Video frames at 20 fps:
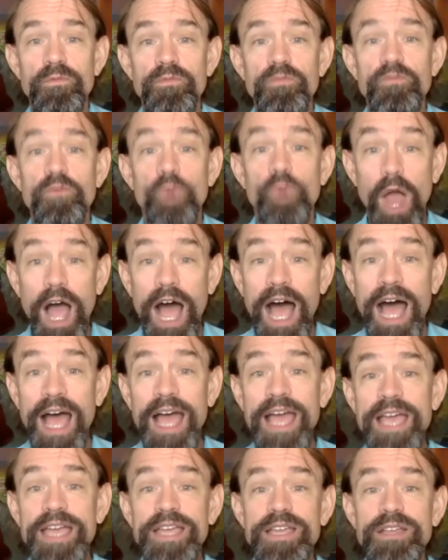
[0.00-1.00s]
For
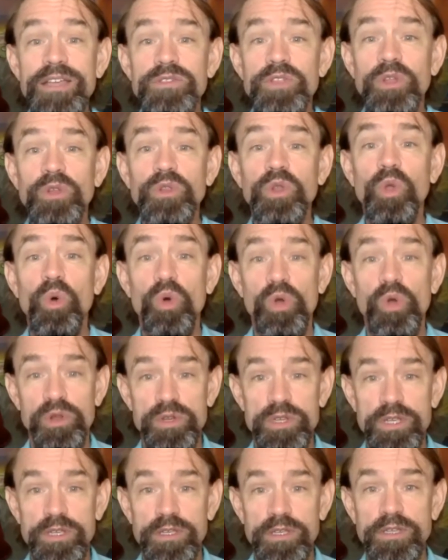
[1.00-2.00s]
I, the Lord,
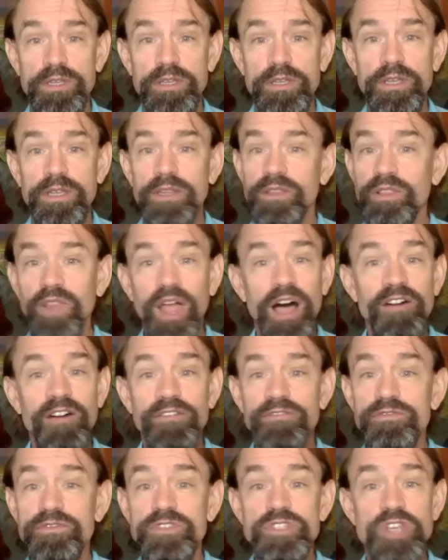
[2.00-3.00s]

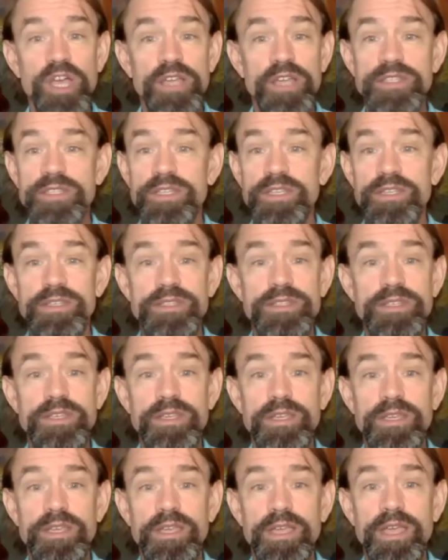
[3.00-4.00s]
love justice.
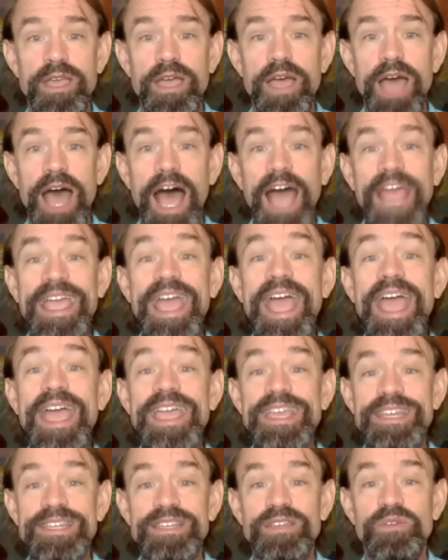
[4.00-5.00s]
I
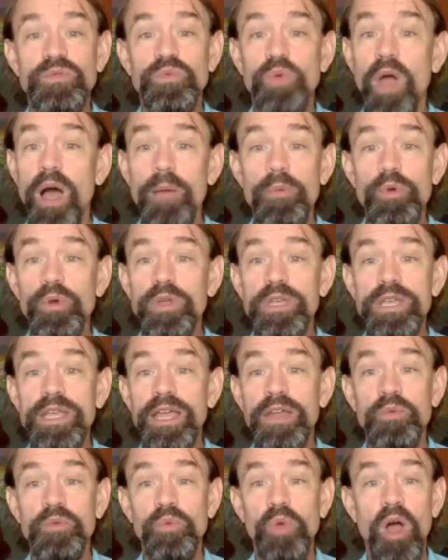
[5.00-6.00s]
hate robbery
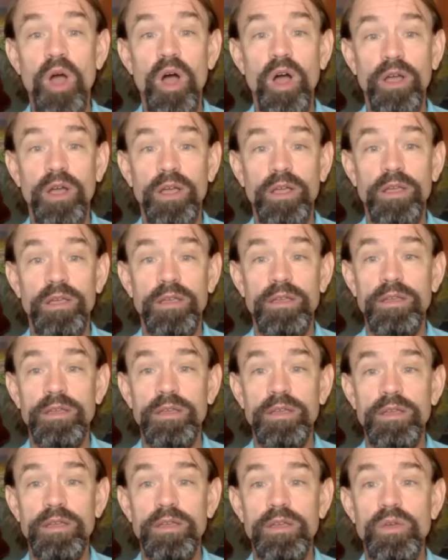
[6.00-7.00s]
and wrong,
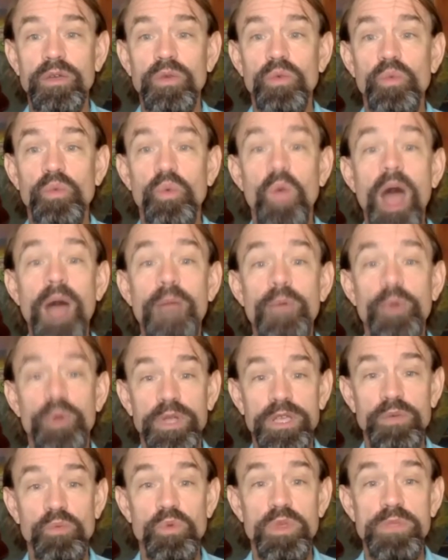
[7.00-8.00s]

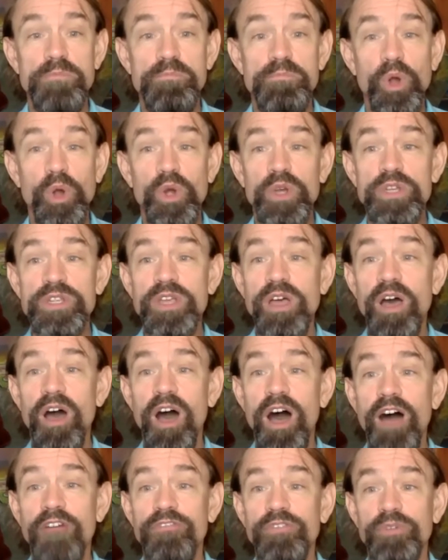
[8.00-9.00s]
robbery with burnt
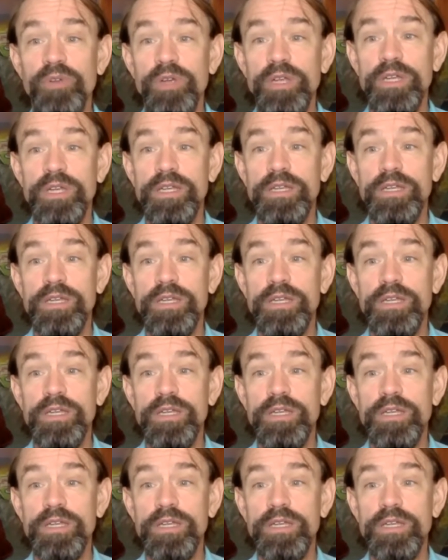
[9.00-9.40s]
offering.